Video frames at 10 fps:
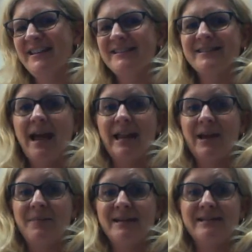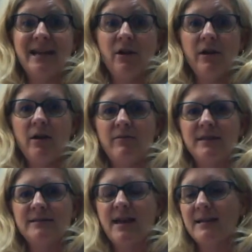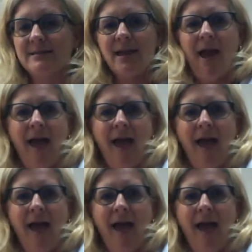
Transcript: This is kind of like my stereo these days.